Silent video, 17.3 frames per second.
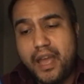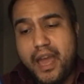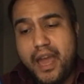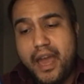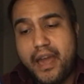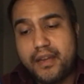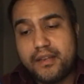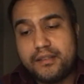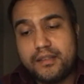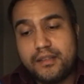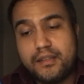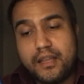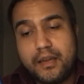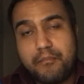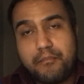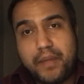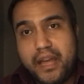agony
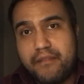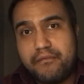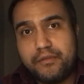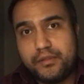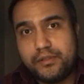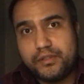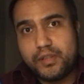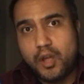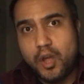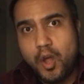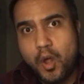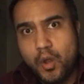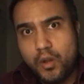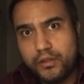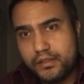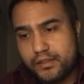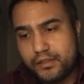that baffles
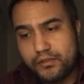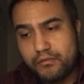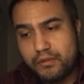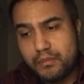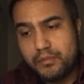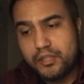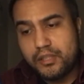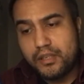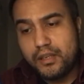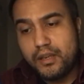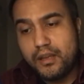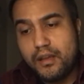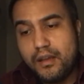all description,